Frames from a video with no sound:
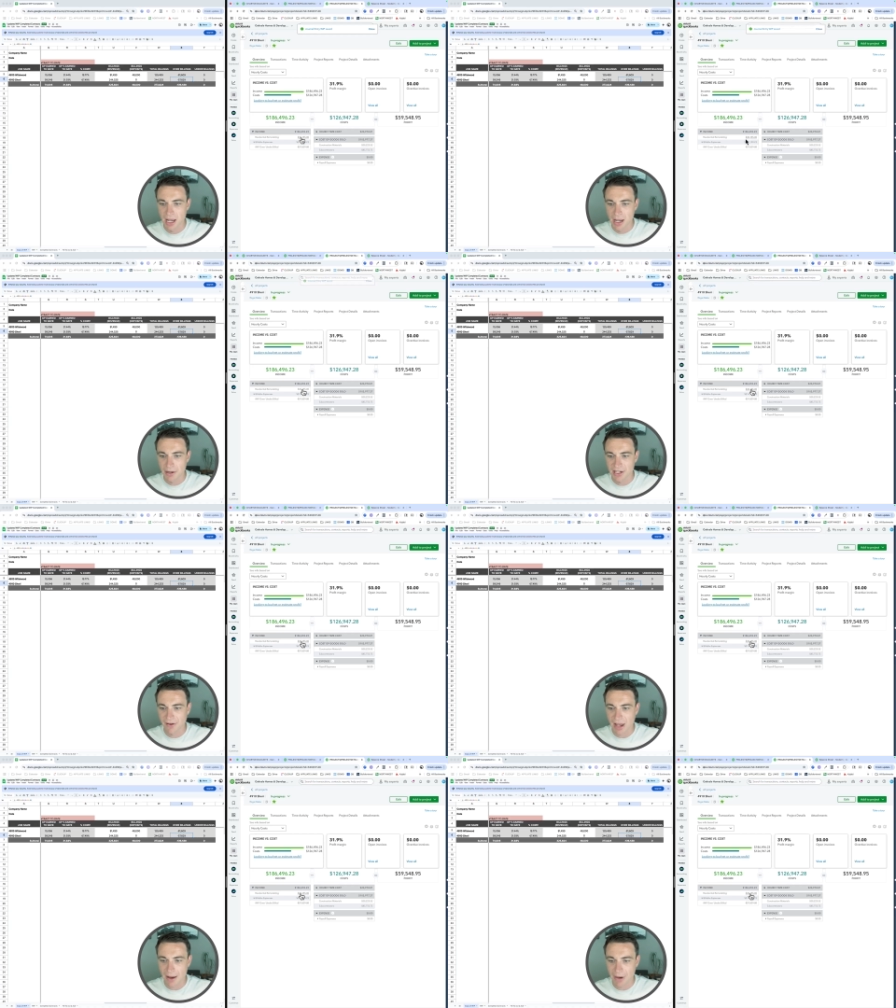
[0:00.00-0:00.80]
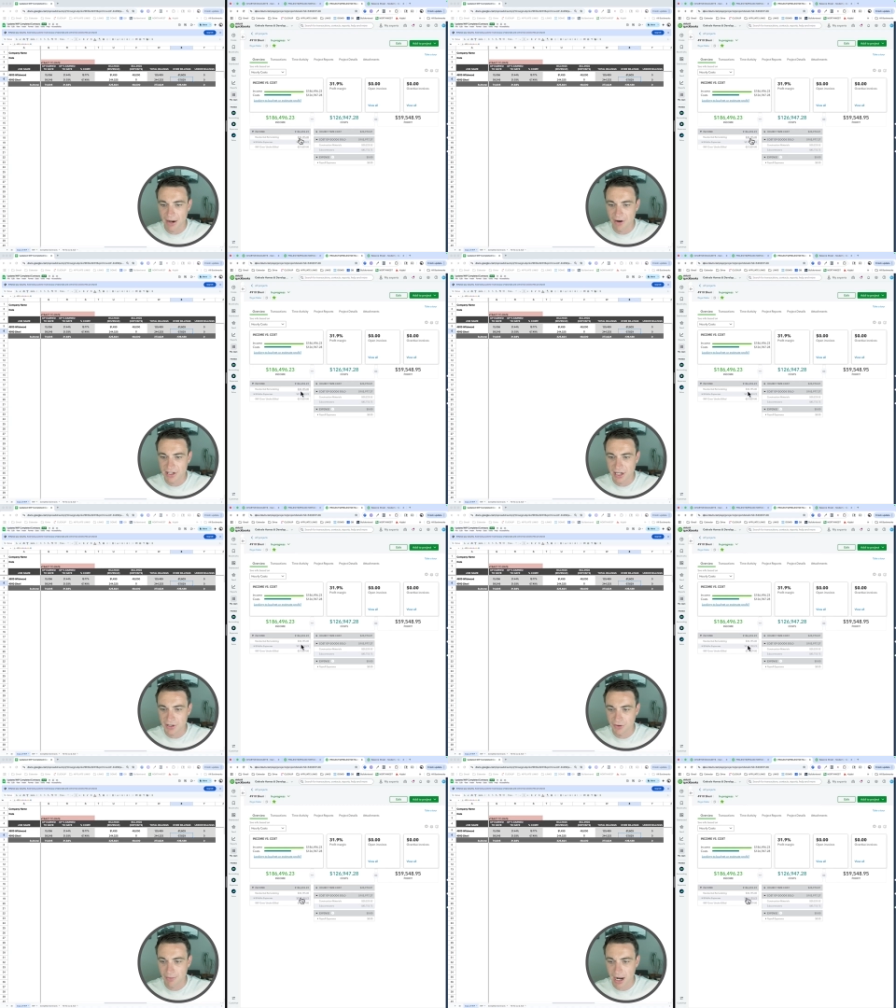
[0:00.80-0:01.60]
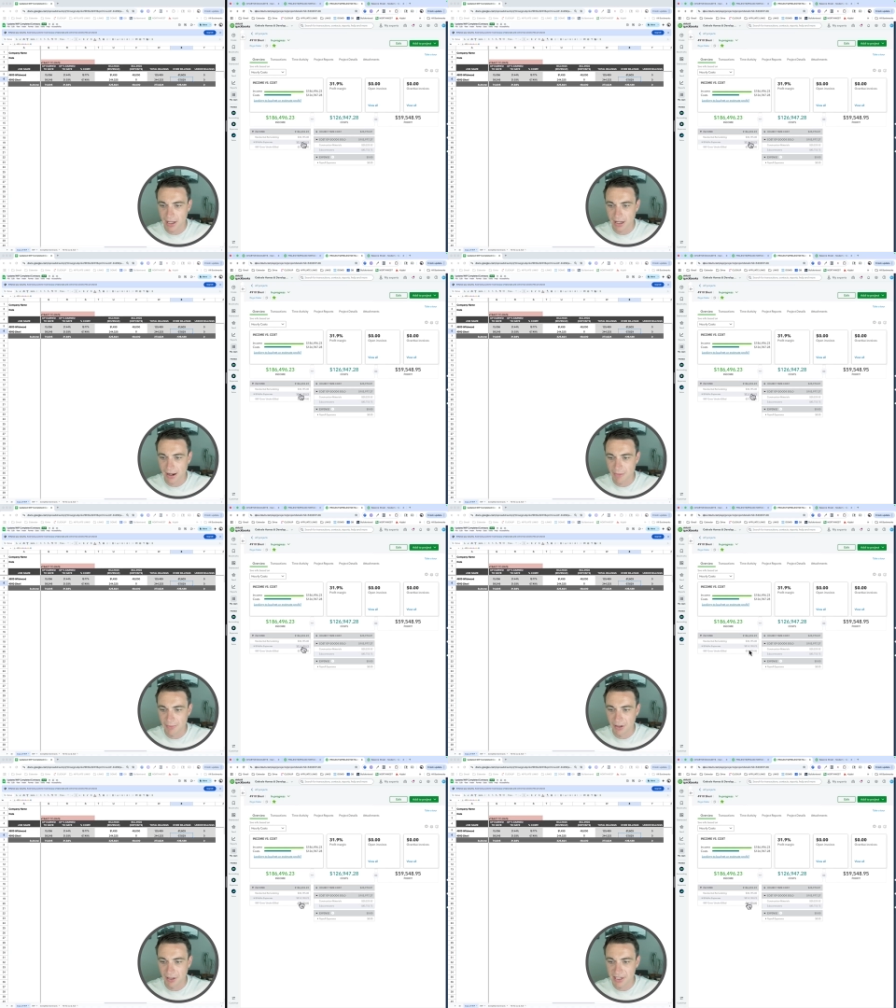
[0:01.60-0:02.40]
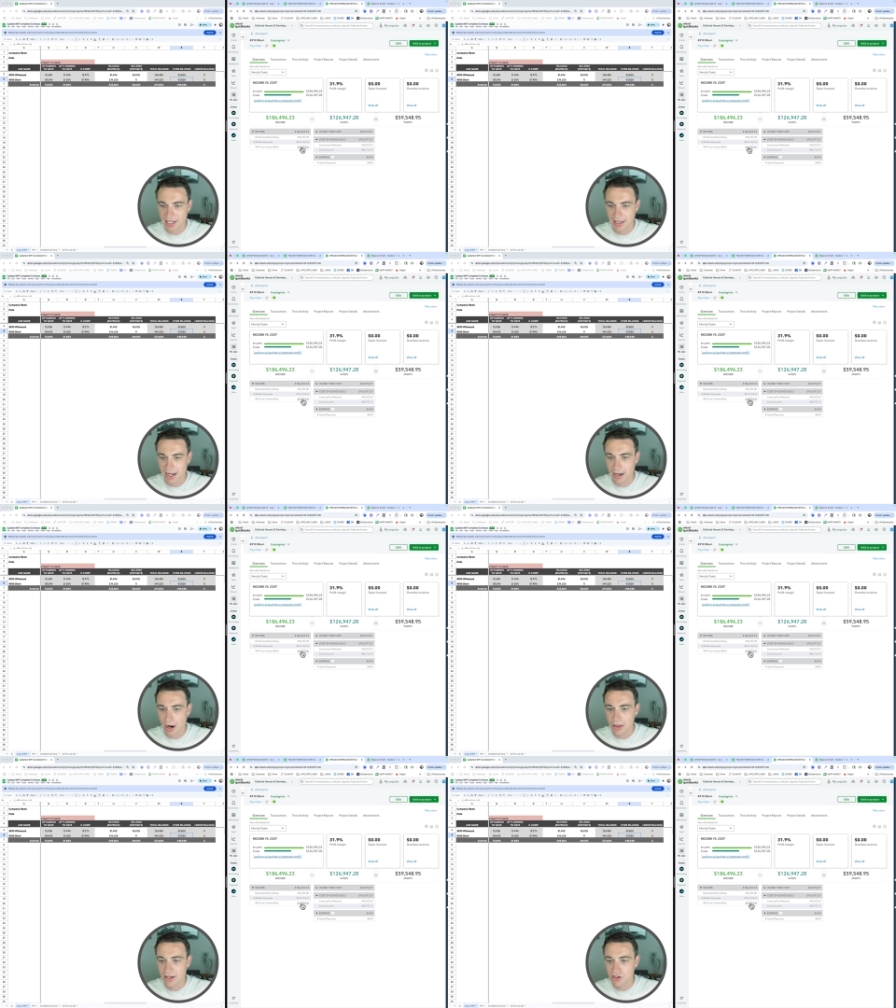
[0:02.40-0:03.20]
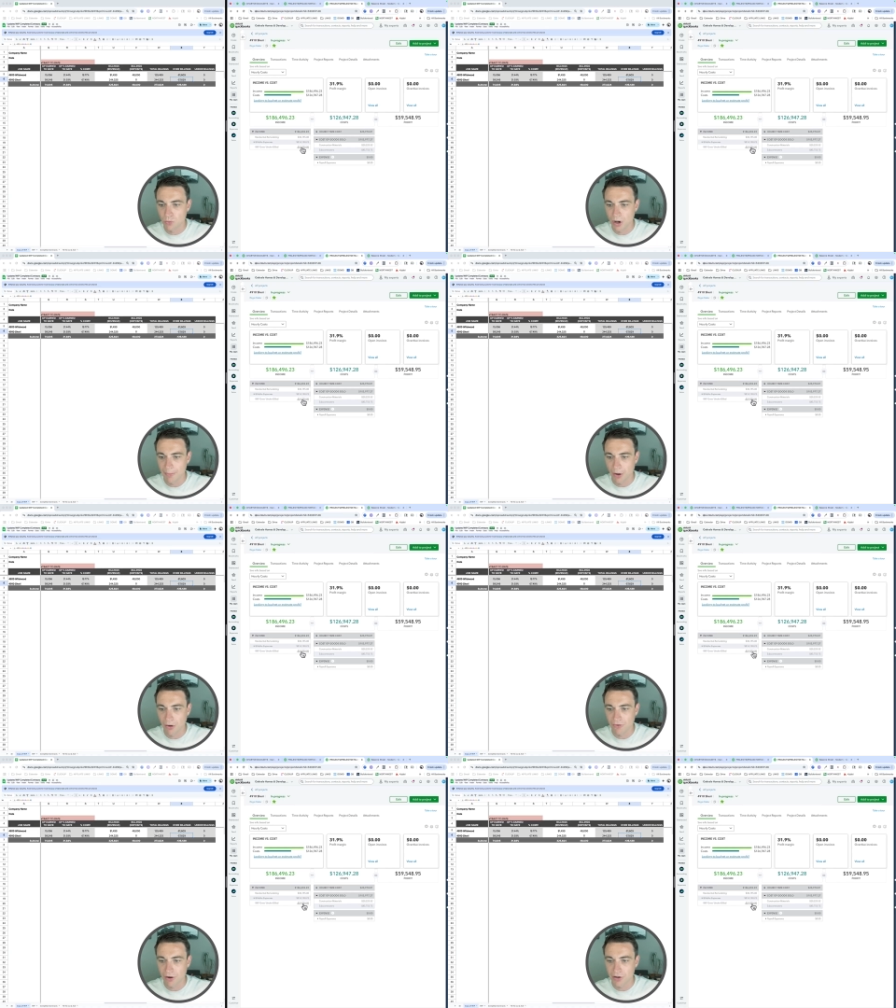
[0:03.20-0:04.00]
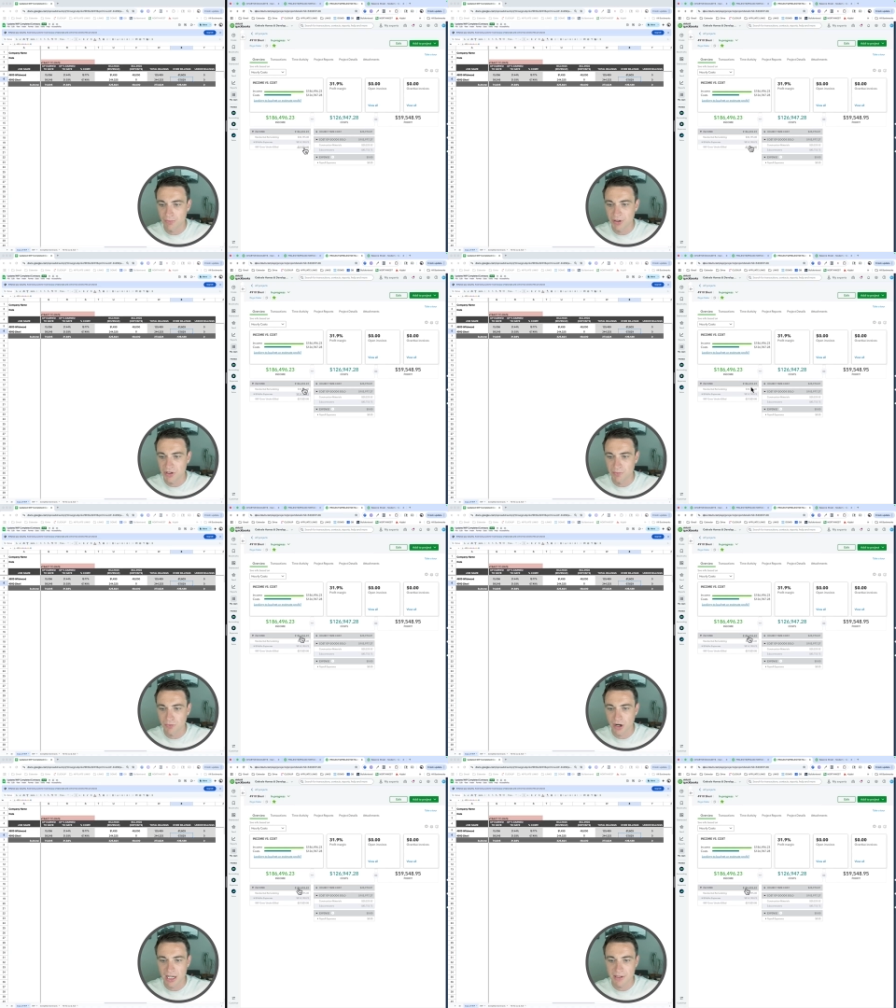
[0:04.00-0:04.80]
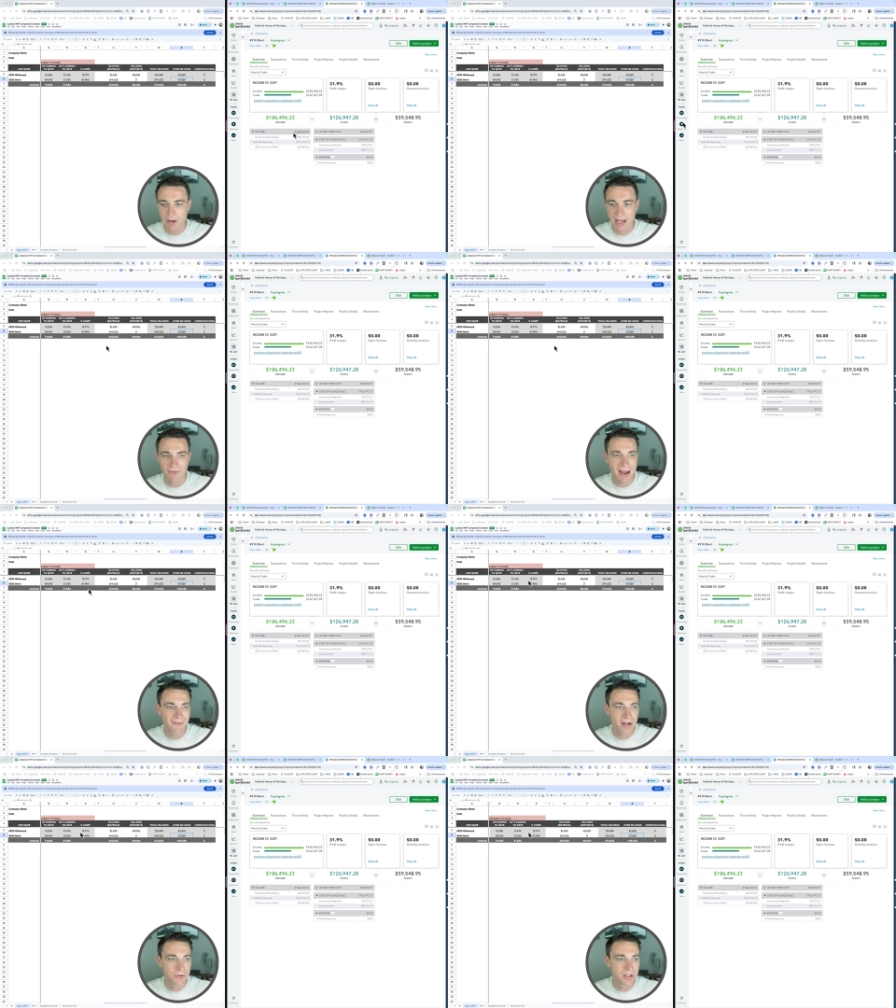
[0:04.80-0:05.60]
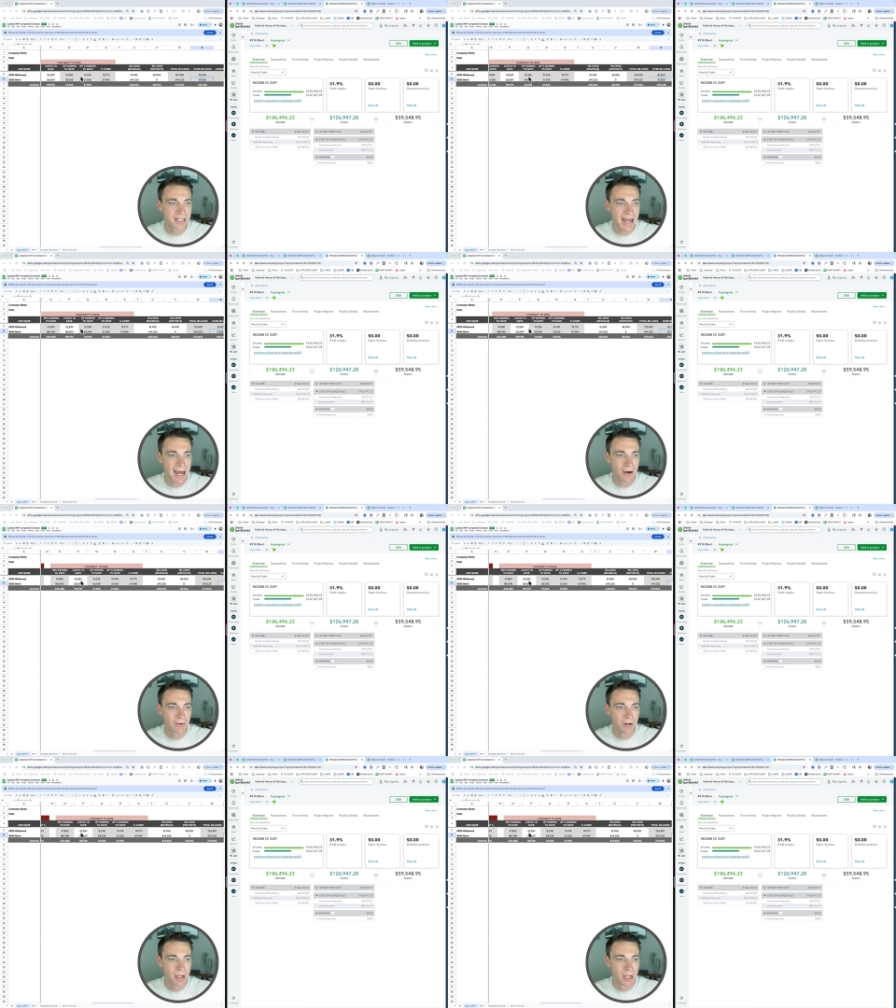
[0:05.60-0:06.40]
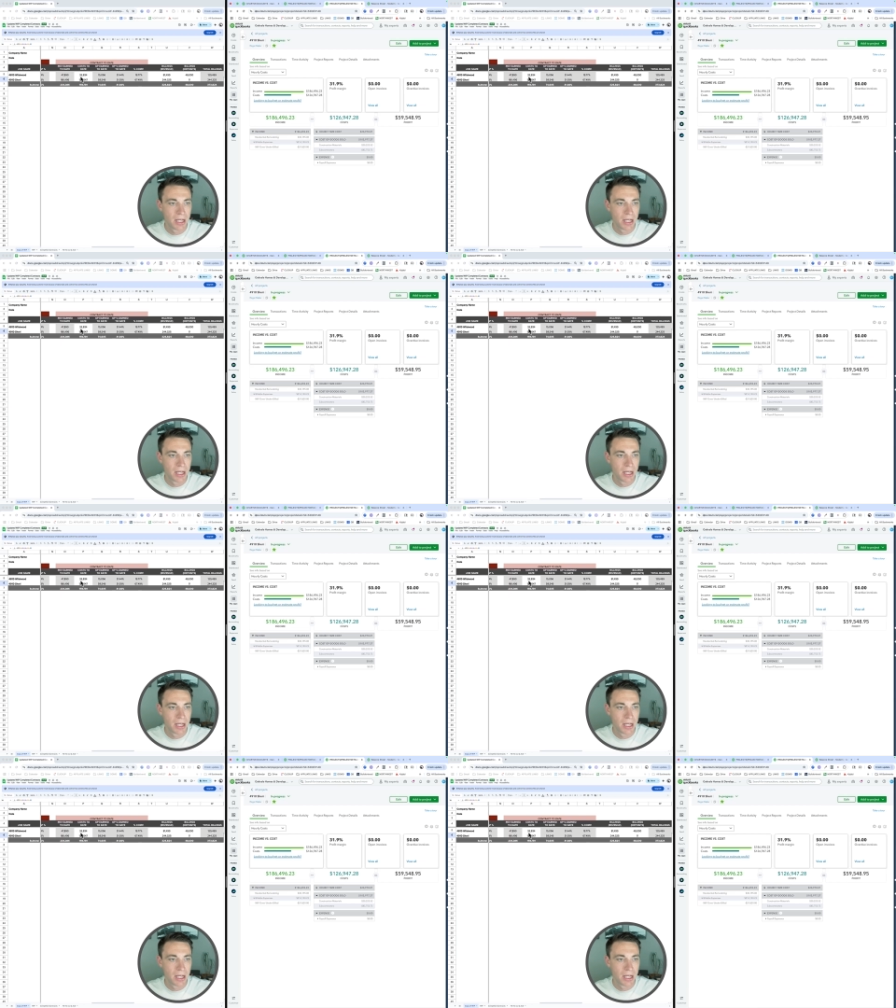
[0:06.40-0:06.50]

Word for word: because I've got my residential remodeling, I got my billings, and then this WIP over under bills brings my revenue down